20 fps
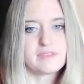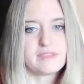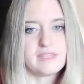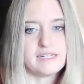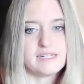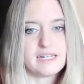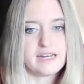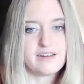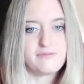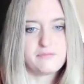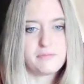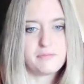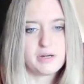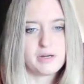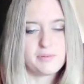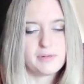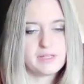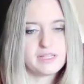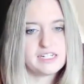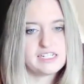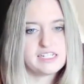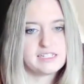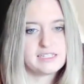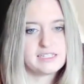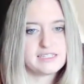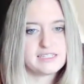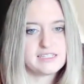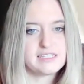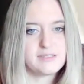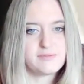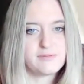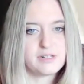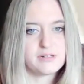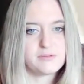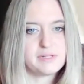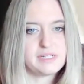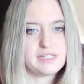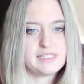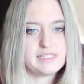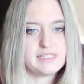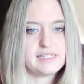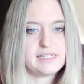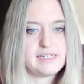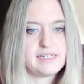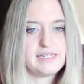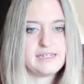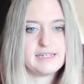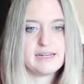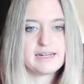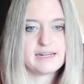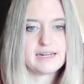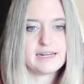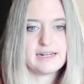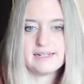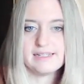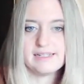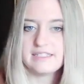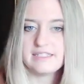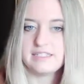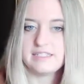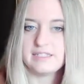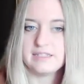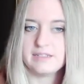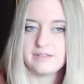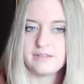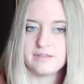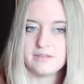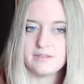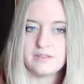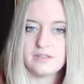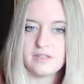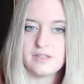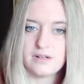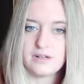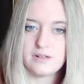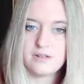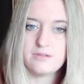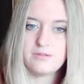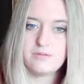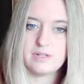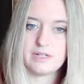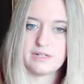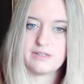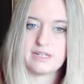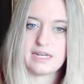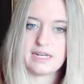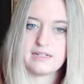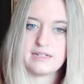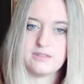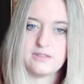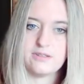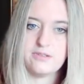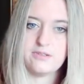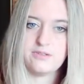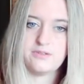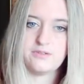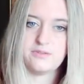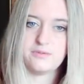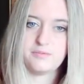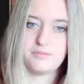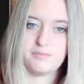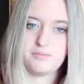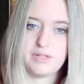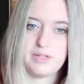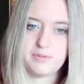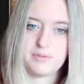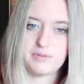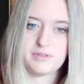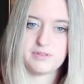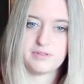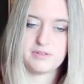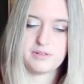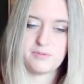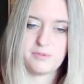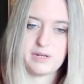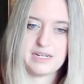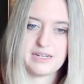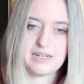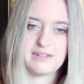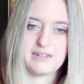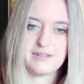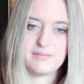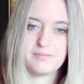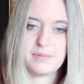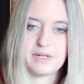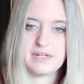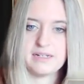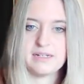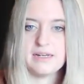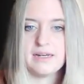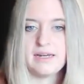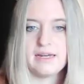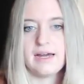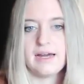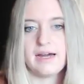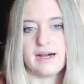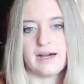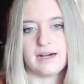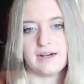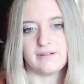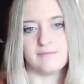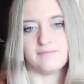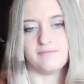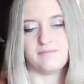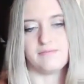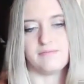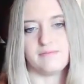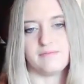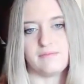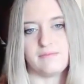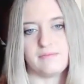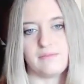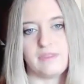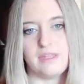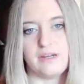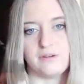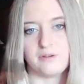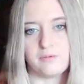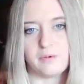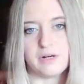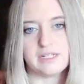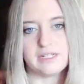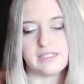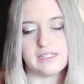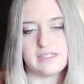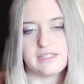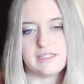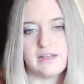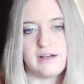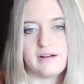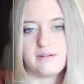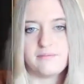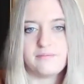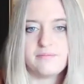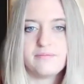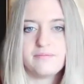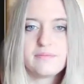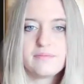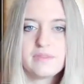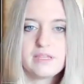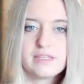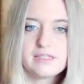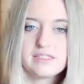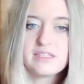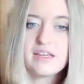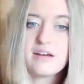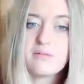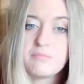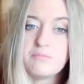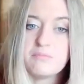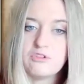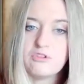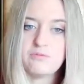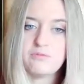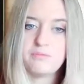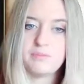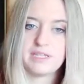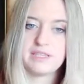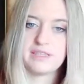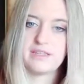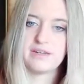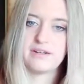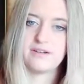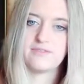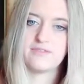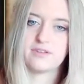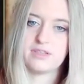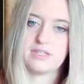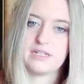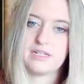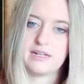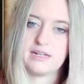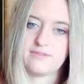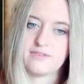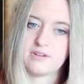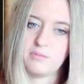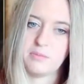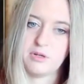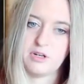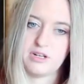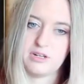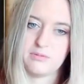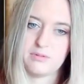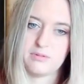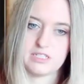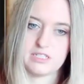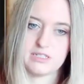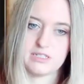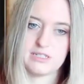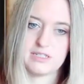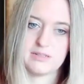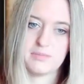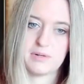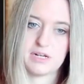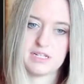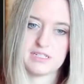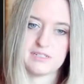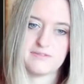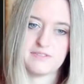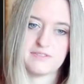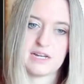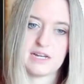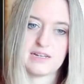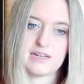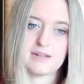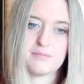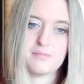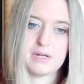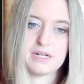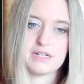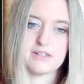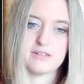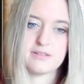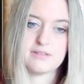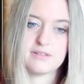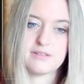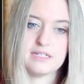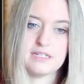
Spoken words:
the deaf population, this is where we see, again, it's still low. We only had 2 people awaken, but there was some movement there for the deaf community, which is a positive sign compared,